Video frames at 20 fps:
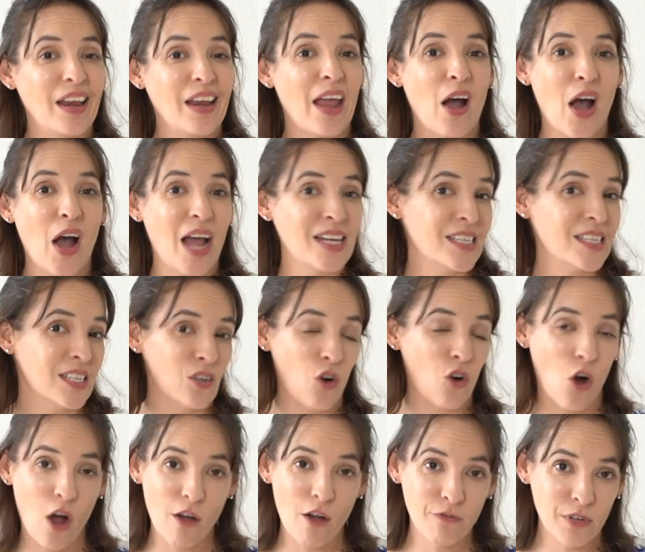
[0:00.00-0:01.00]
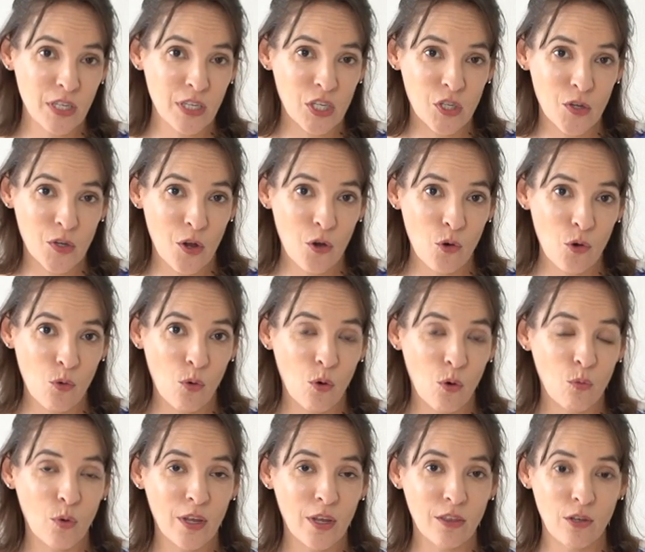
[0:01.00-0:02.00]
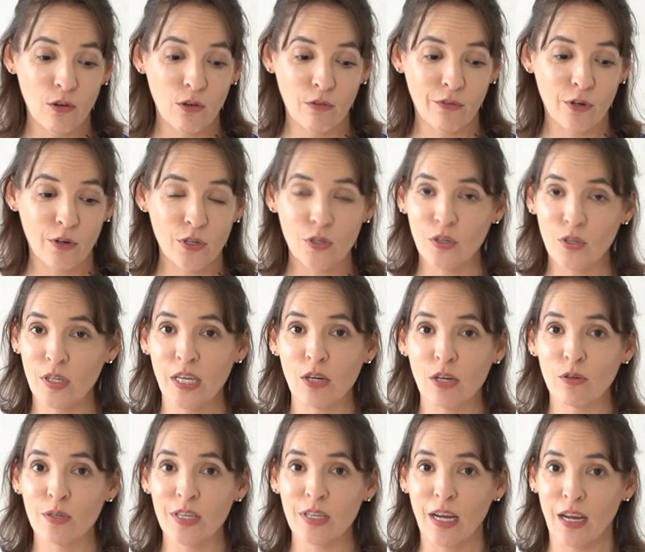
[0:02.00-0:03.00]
Now, I still often sew with universal needles